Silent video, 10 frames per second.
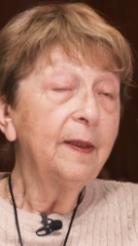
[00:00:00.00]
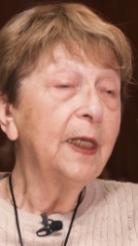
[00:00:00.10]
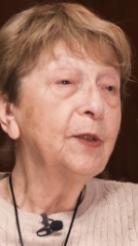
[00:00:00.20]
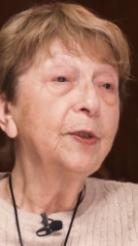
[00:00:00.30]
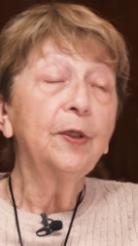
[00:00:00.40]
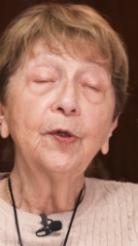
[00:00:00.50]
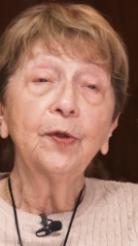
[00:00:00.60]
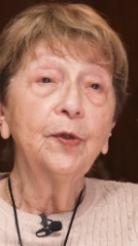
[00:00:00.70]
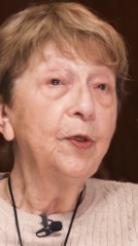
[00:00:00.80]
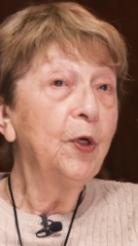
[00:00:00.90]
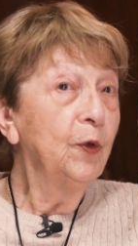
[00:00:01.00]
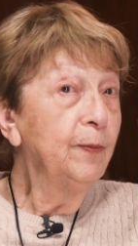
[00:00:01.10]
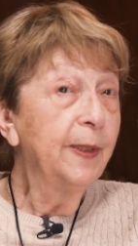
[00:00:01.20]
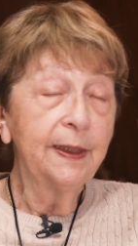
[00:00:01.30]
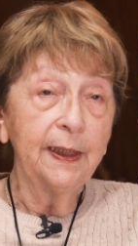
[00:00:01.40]
They could earn no
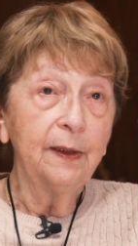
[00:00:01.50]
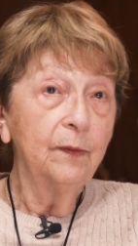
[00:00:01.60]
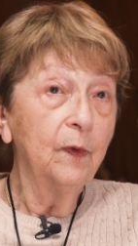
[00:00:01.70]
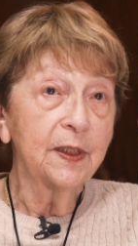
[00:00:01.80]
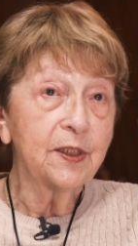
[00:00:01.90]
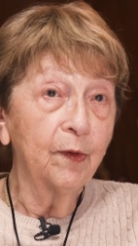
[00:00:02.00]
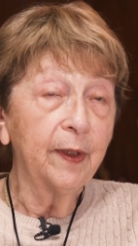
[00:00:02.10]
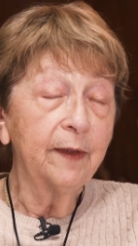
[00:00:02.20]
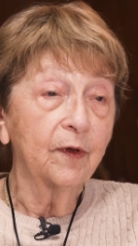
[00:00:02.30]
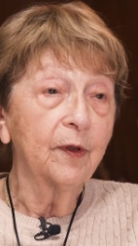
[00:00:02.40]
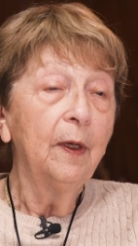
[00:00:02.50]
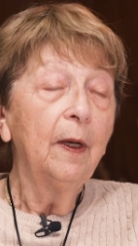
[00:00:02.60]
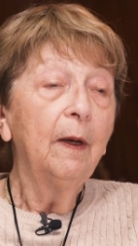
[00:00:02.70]
money whatsoever,